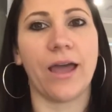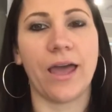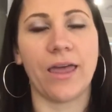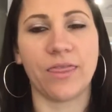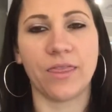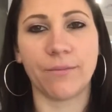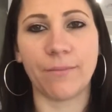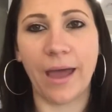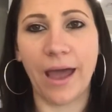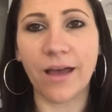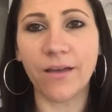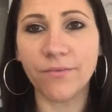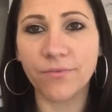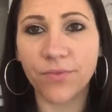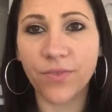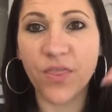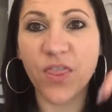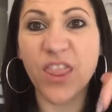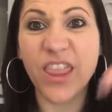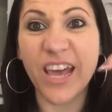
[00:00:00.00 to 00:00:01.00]
get them out.
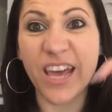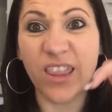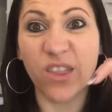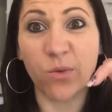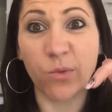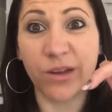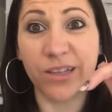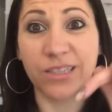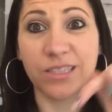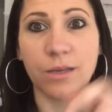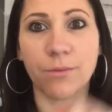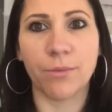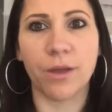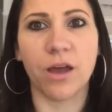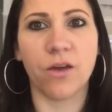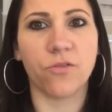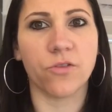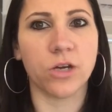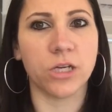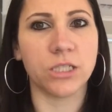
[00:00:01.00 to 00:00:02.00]
They're the ones I'm
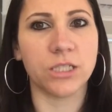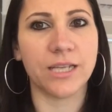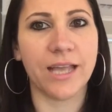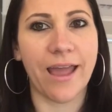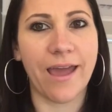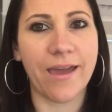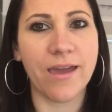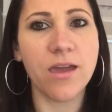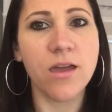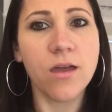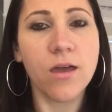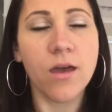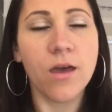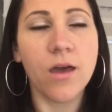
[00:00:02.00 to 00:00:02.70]
covering today.